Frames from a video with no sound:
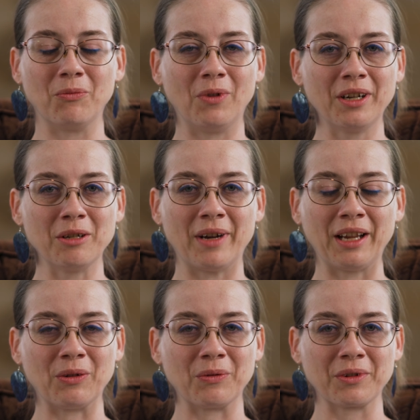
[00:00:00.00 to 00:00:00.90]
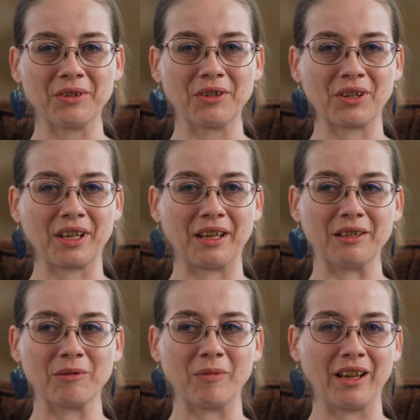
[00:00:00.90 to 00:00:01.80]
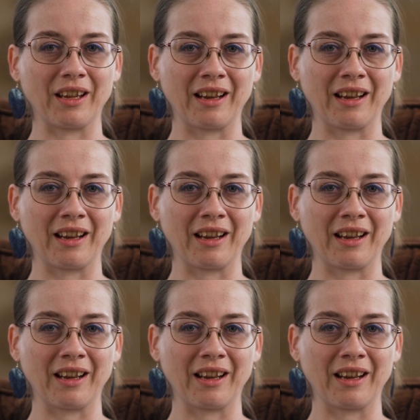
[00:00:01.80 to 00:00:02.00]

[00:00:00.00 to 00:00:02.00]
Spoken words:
one of my owners killed me,